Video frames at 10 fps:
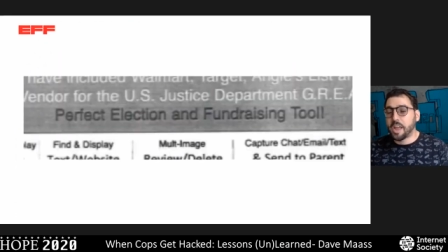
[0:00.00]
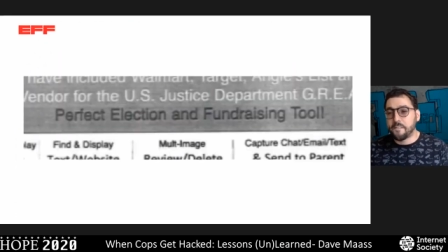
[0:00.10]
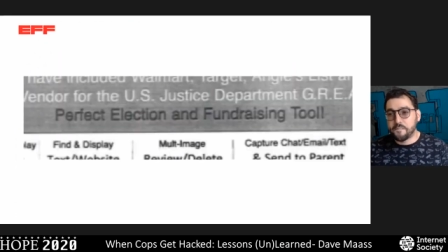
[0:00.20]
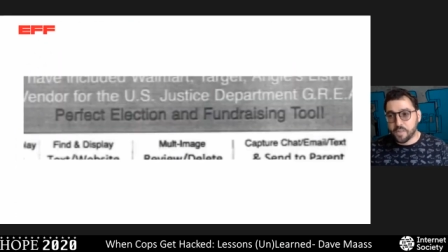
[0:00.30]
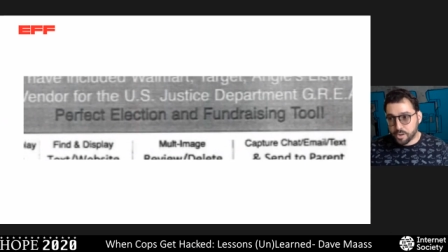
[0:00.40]

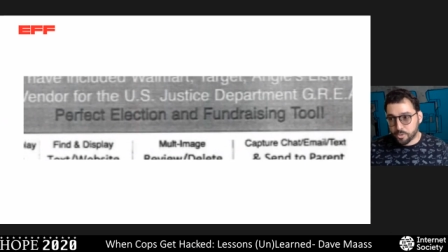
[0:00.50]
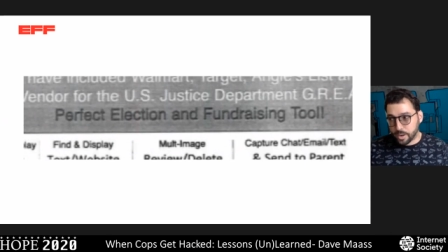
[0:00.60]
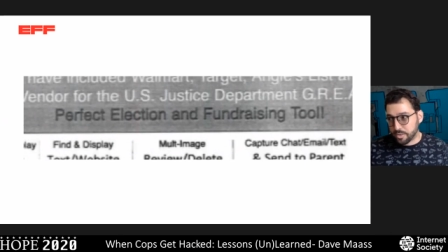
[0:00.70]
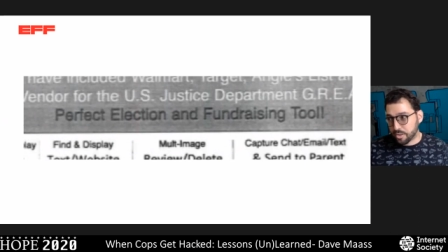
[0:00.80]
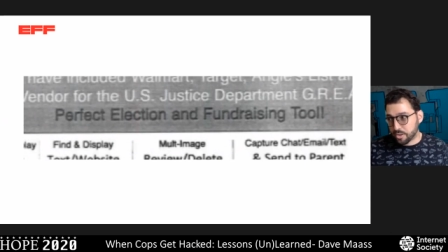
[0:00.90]
and
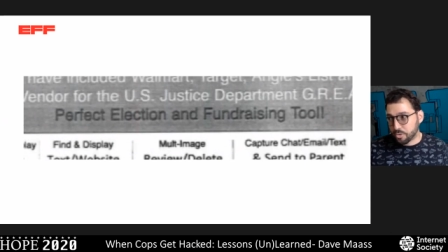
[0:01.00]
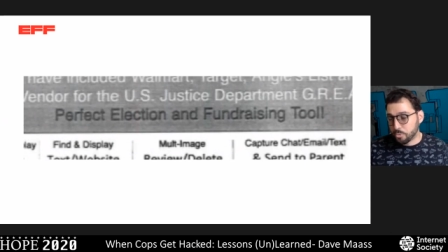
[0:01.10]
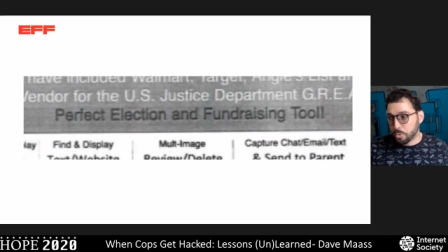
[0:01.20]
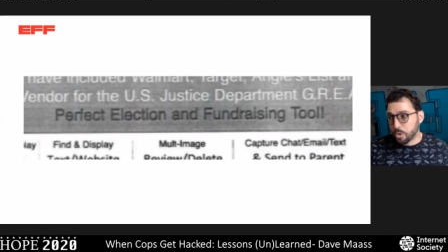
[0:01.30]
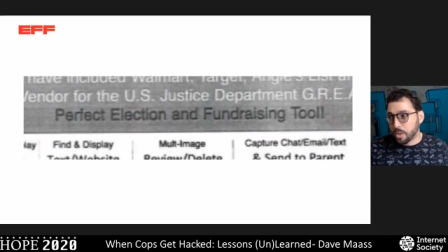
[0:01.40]
fundraising
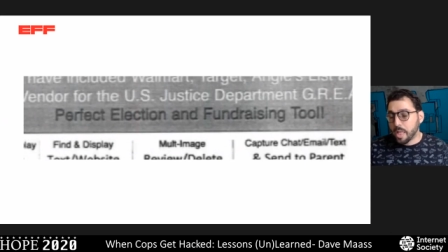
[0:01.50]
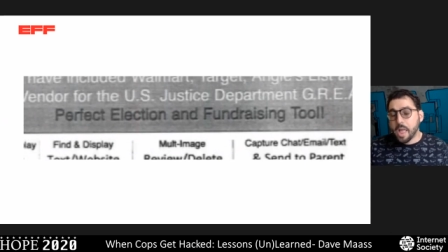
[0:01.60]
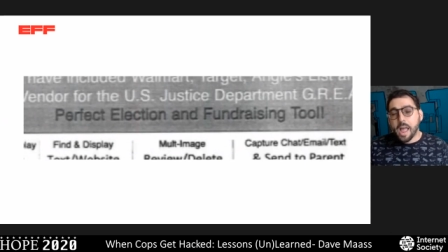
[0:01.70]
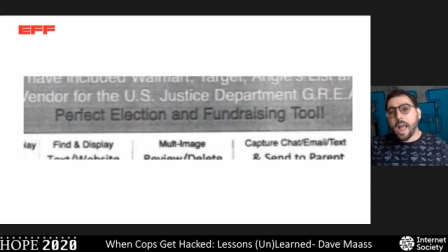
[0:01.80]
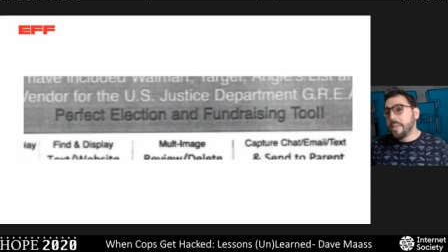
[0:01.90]
tool.
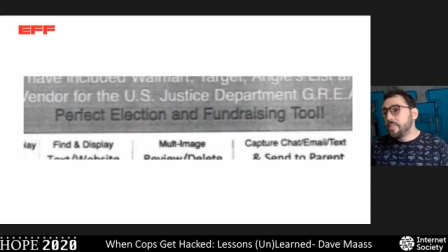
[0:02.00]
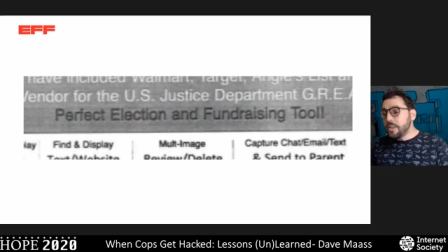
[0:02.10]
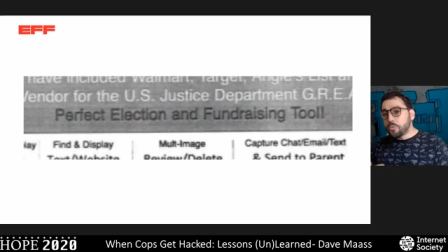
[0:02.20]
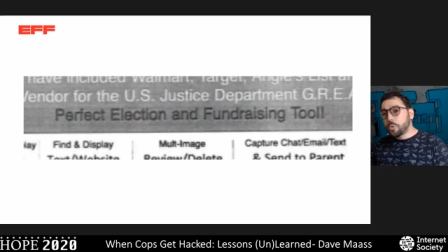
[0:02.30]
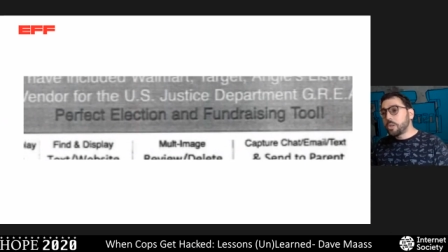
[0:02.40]
And
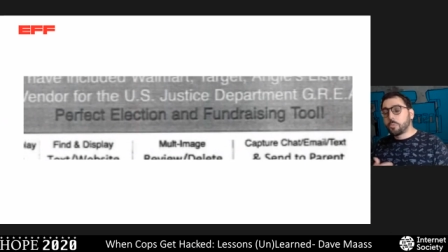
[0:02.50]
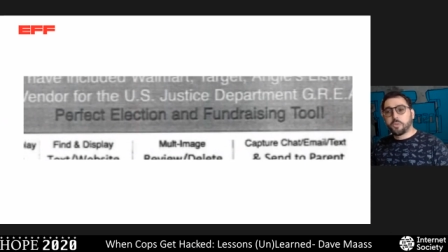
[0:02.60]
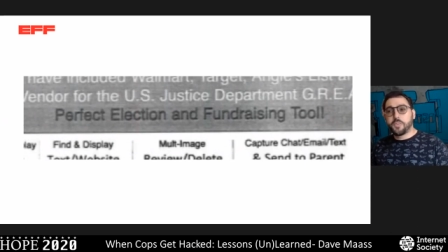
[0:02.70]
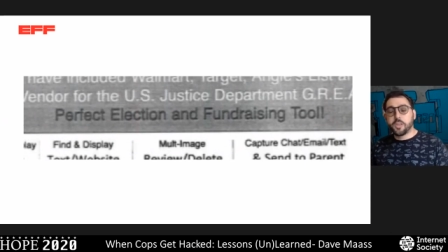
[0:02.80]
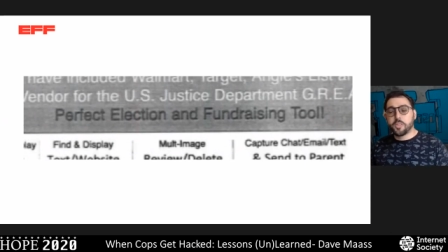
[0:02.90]
this really
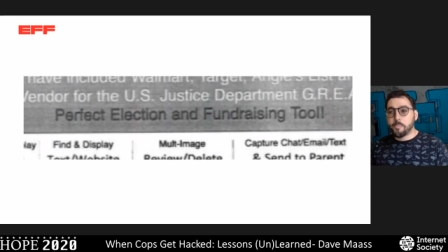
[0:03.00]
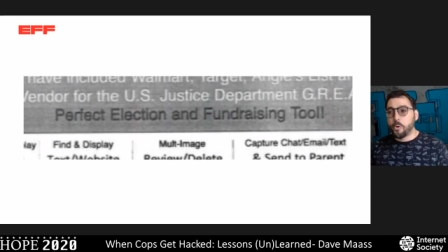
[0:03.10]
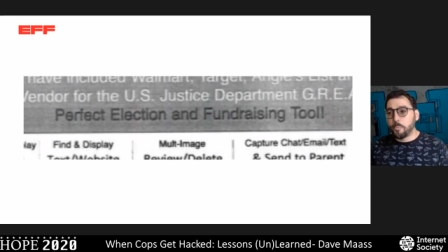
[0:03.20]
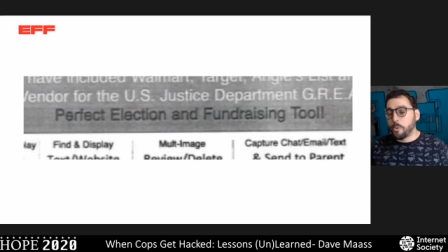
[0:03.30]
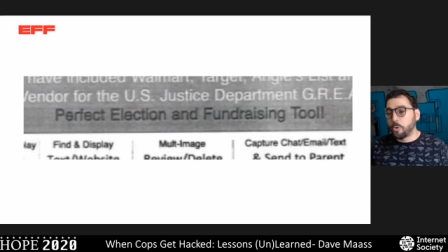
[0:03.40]
revealed the
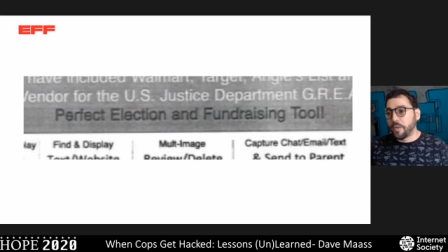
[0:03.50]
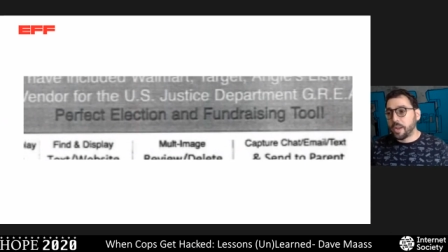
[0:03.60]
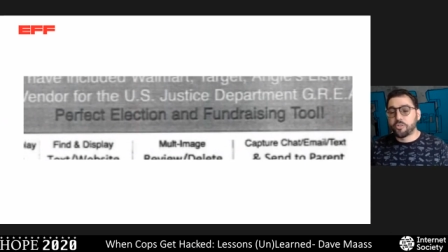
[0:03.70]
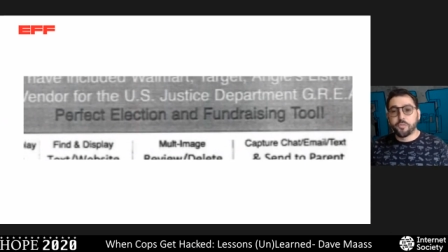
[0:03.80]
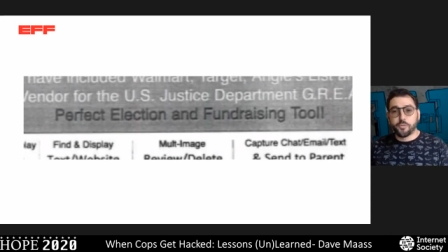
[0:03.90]
mo-
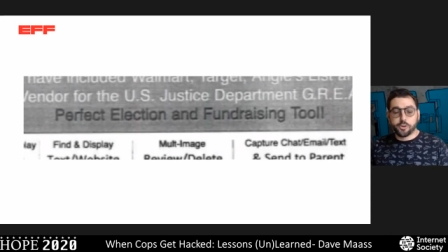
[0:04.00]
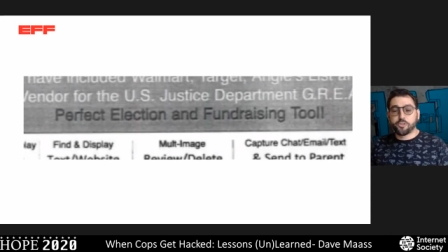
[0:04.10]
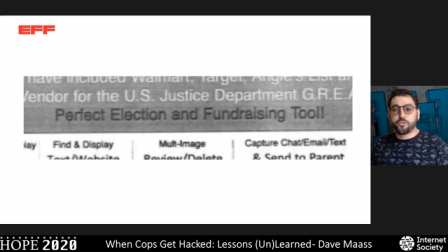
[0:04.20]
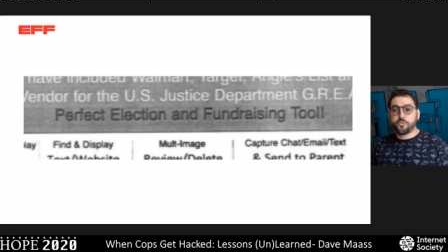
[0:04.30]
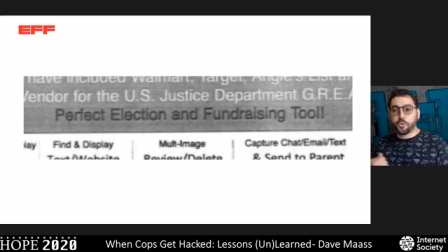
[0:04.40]
motivation for,
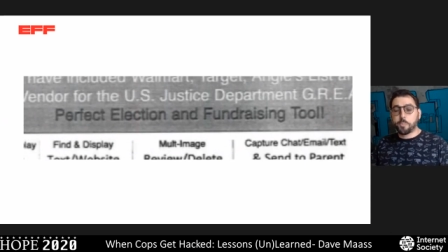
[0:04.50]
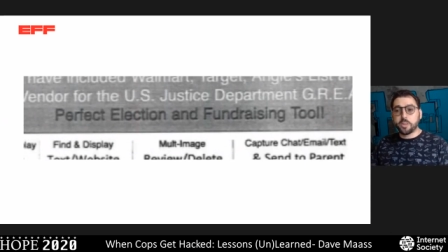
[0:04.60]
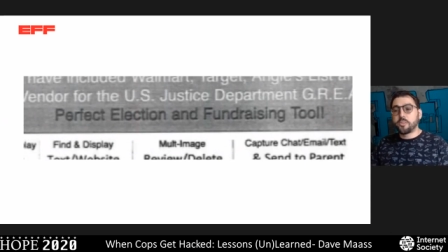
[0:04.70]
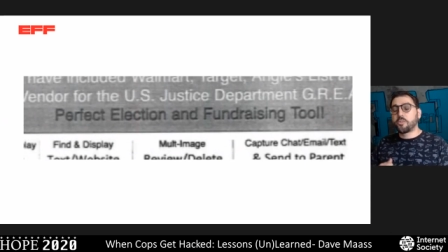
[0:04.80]
dis- for police